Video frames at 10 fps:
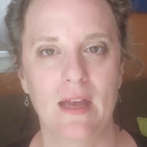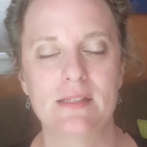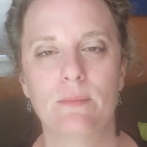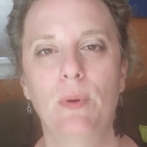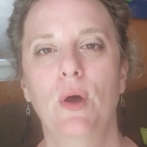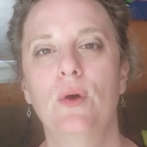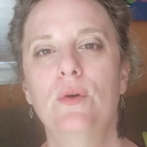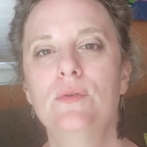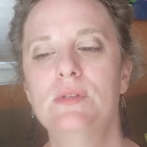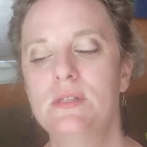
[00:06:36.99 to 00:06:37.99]
as
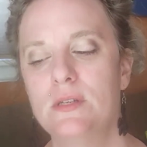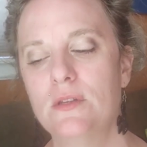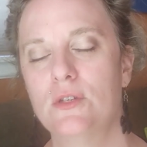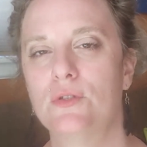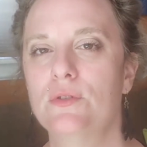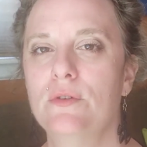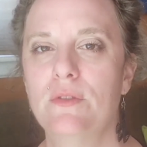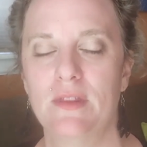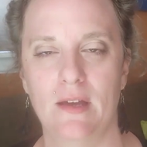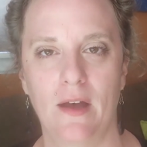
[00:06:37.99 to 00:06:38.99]
opposed to the
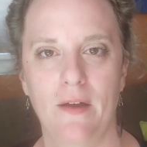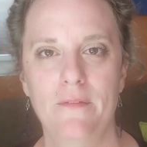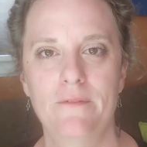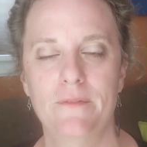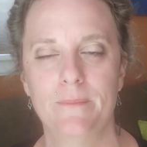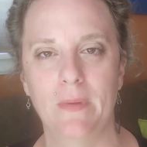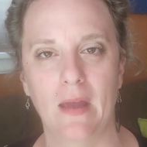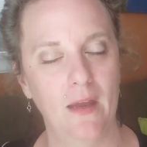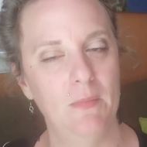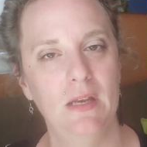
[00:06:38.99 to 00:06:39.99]
truth of
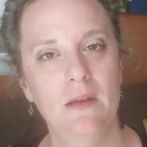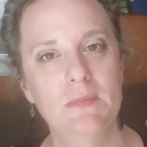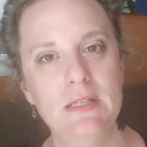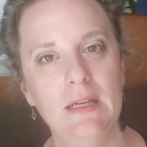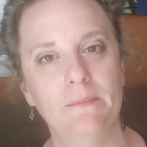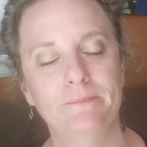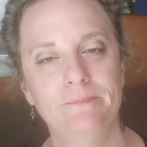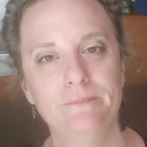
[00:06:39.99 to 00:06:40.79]
I'm an E M T.